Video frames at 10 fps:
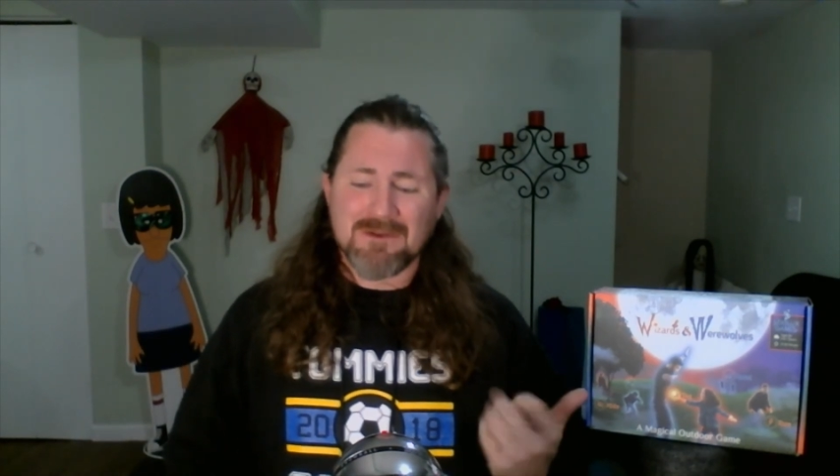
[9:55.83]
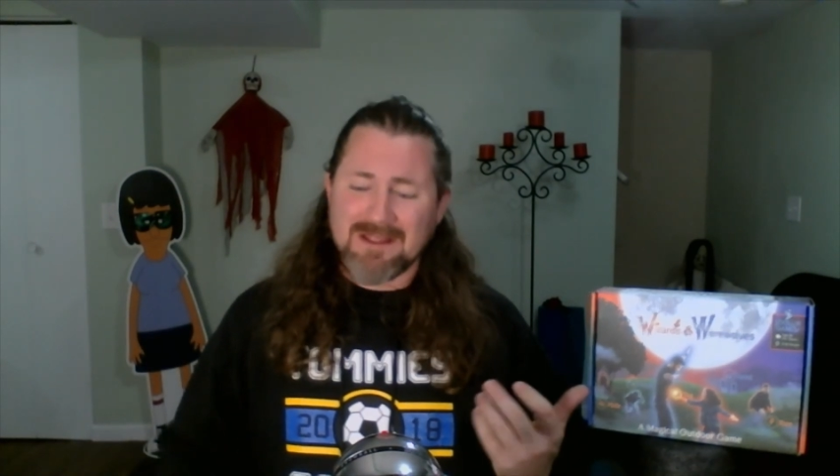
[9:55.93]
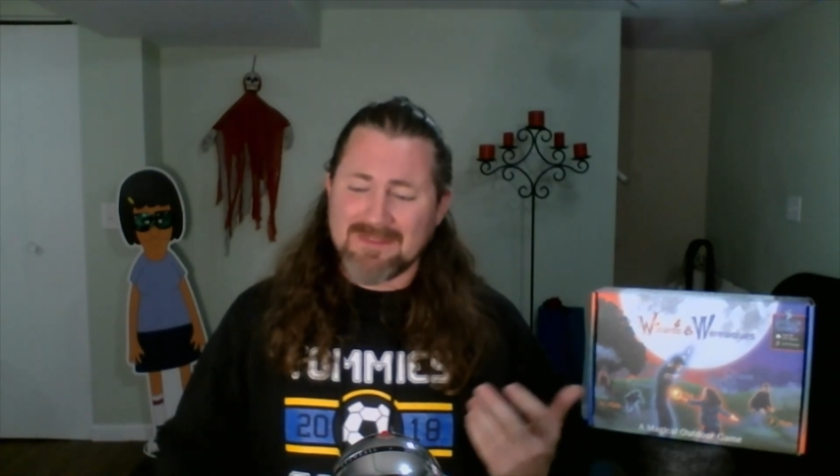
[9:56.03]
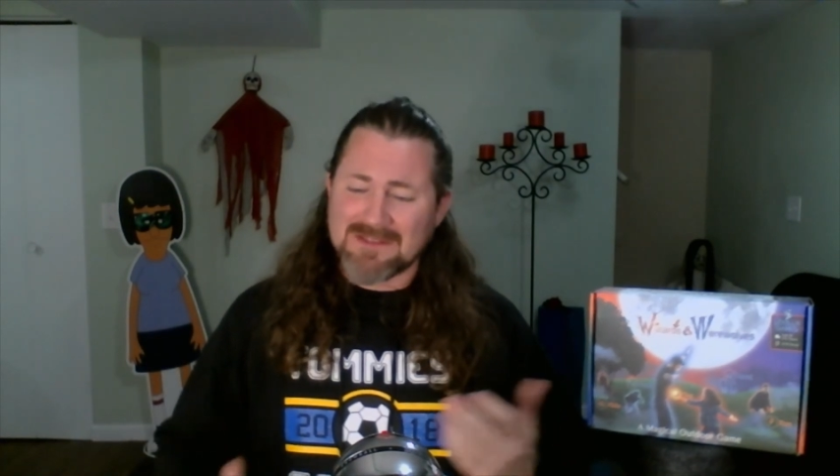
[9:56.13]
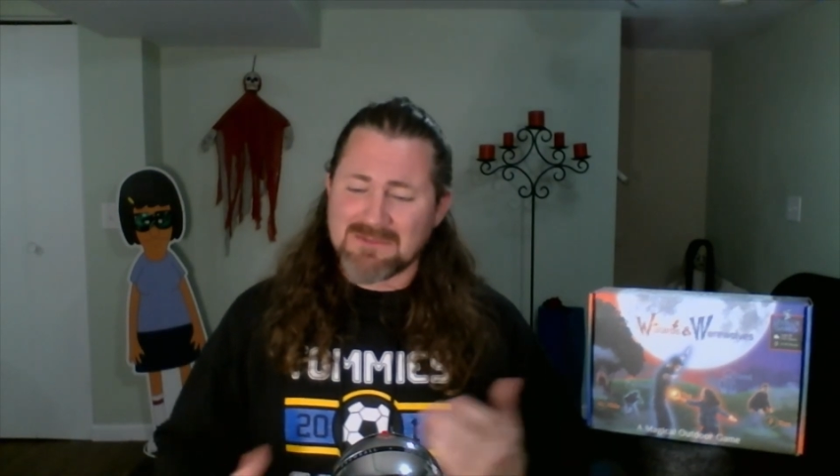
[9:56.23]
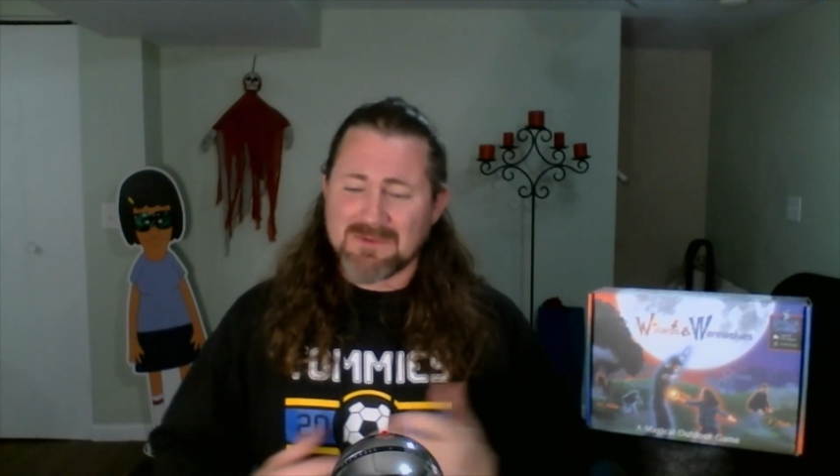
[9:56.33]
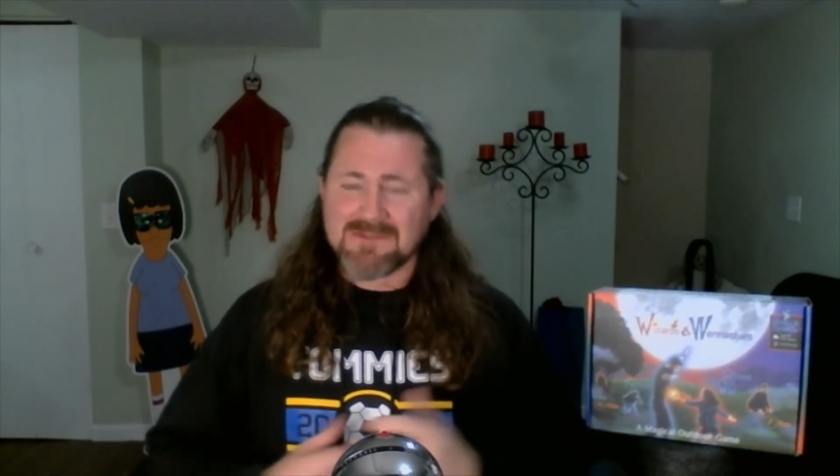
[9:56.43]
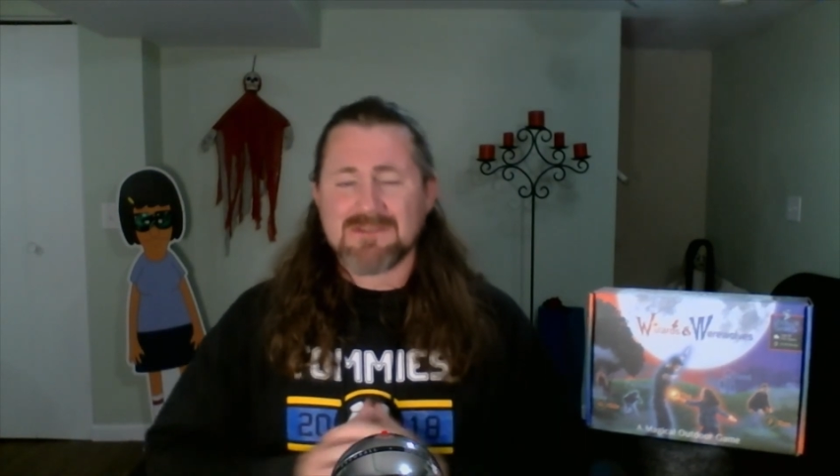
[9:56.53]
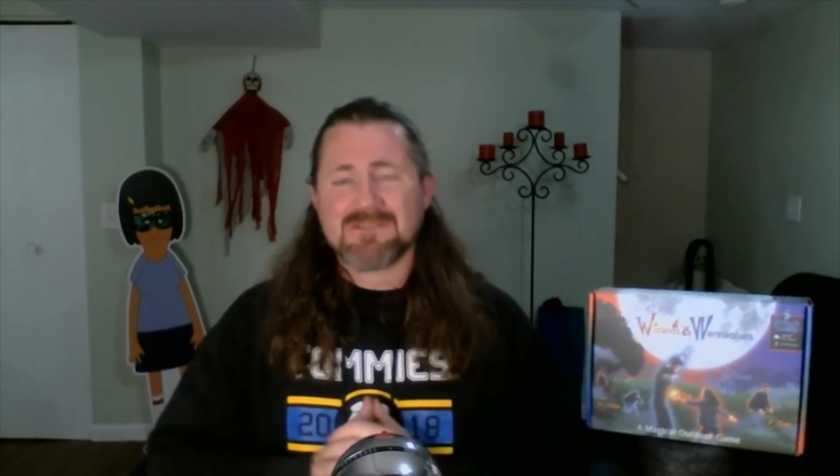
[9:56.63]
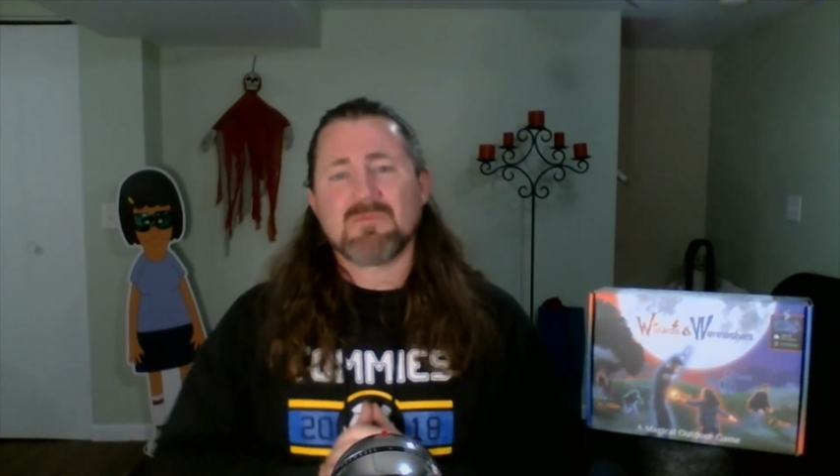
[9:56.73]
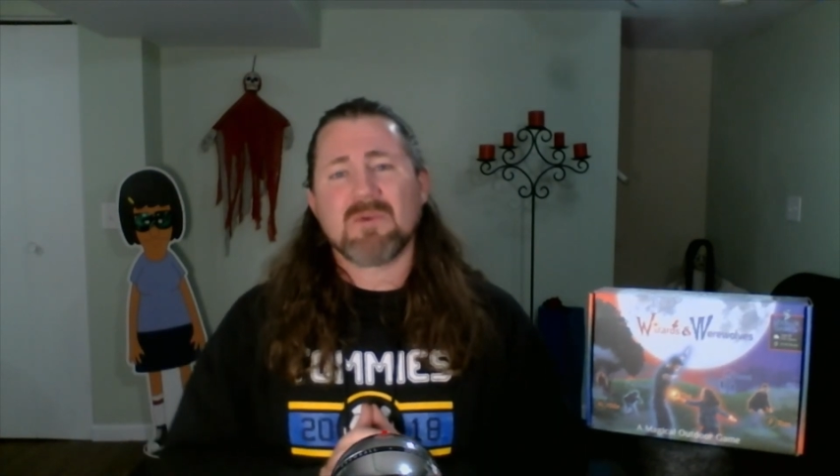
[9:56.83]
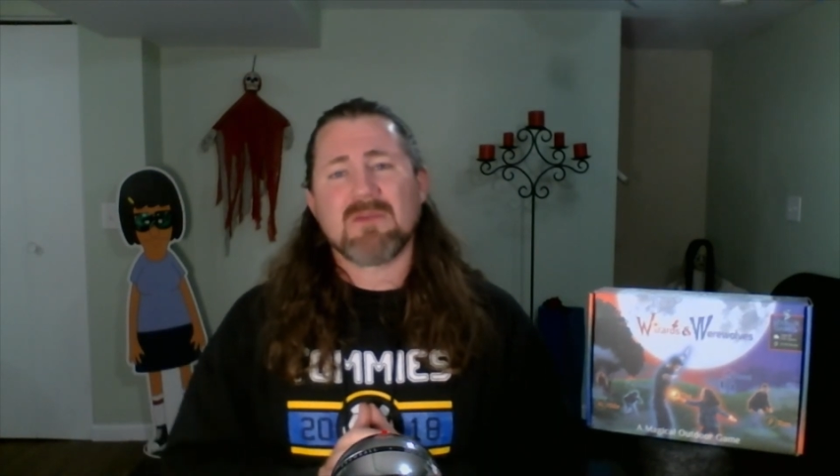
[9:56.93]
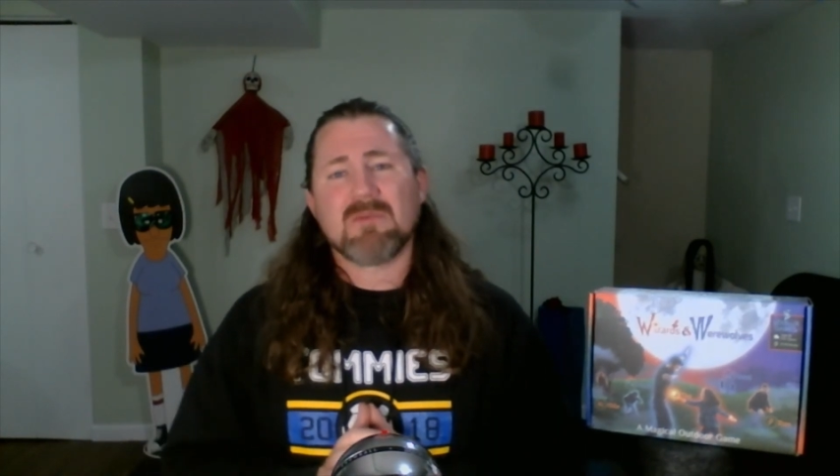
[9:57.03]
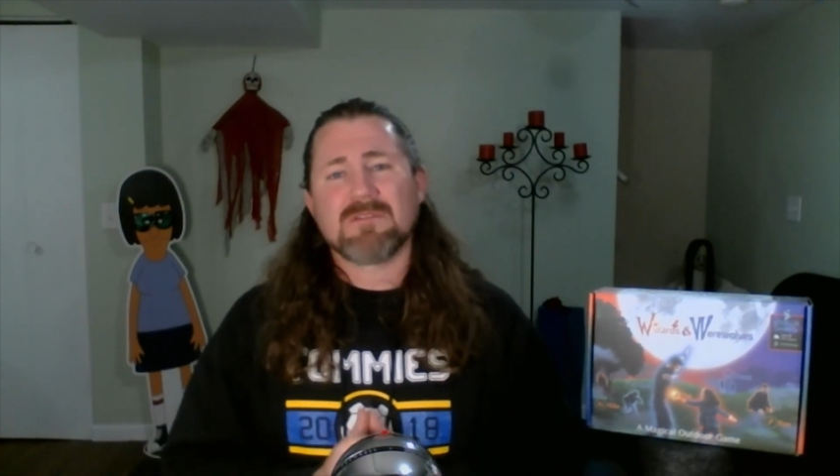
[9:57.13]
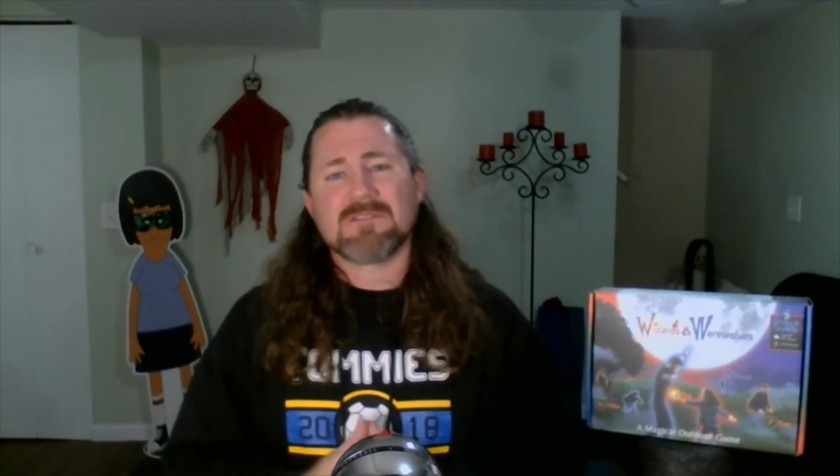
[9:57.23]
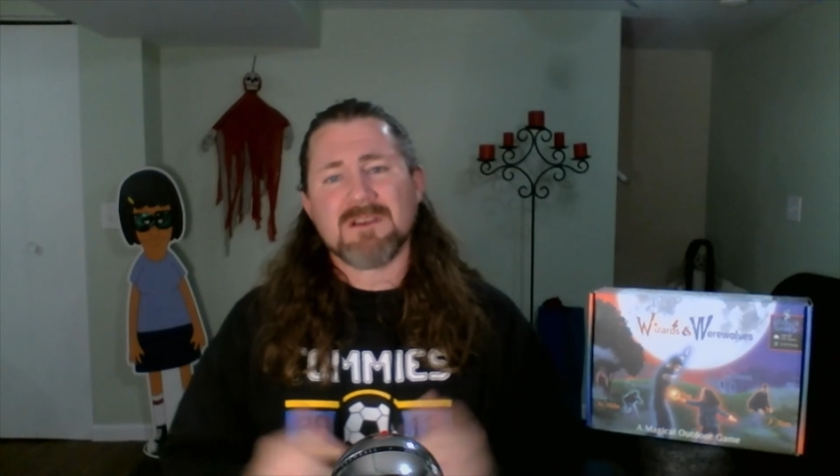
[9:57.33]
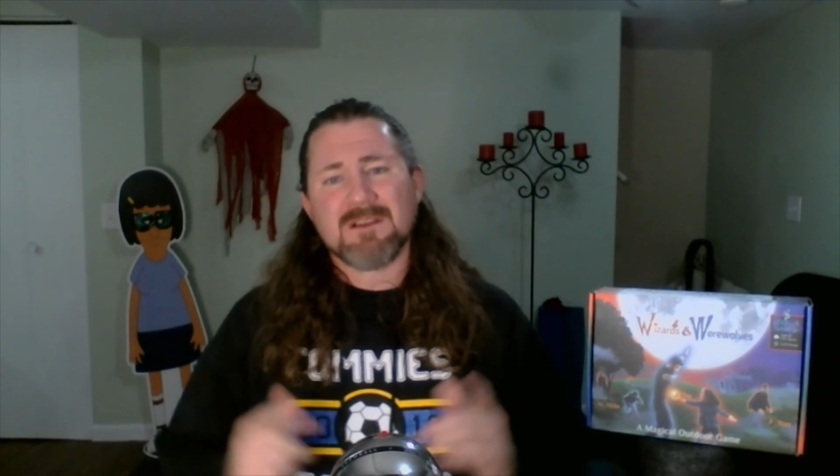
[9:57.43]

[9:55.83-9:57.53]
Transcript: Again, that's Wizards and Werewolves